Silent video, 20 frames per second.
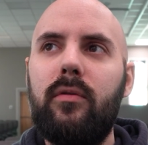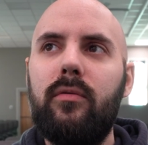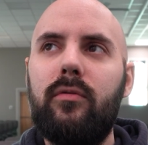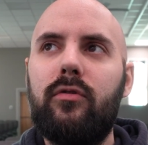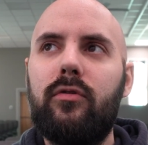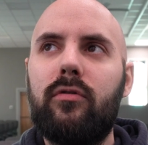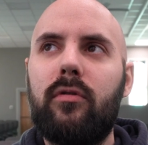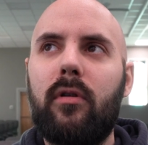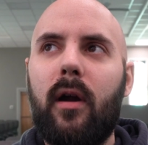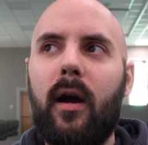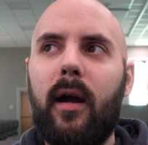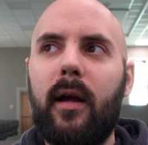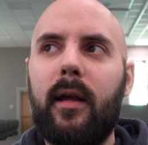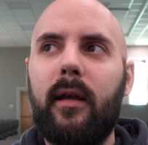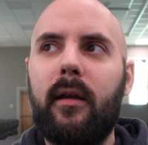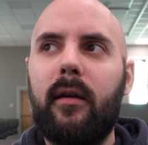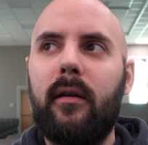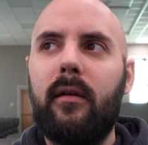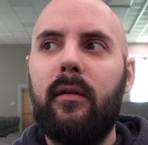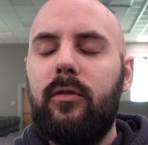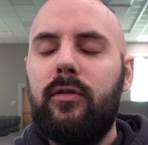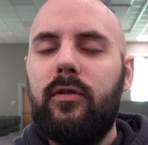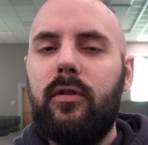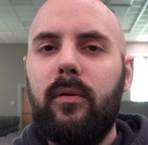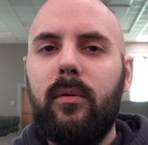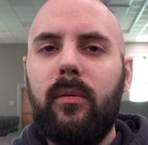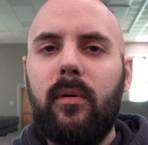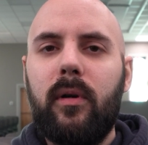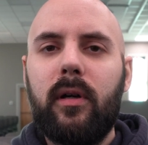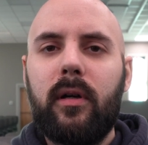trying
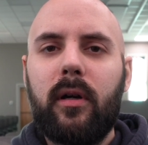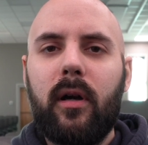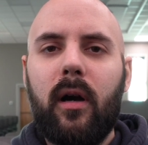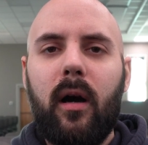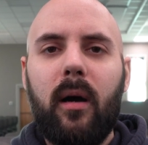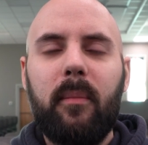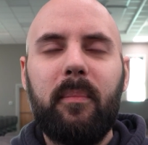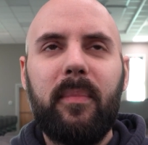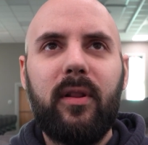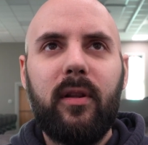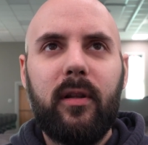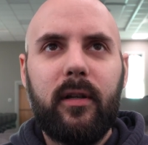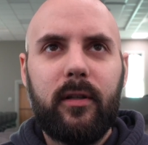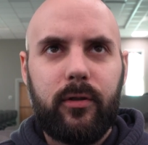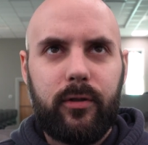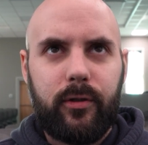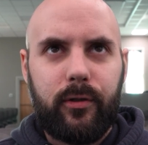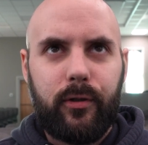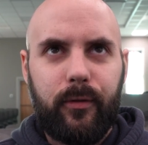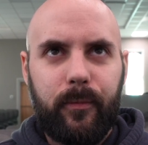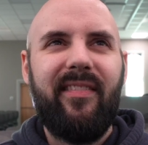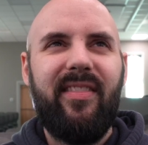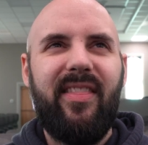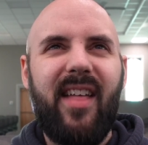to accomplish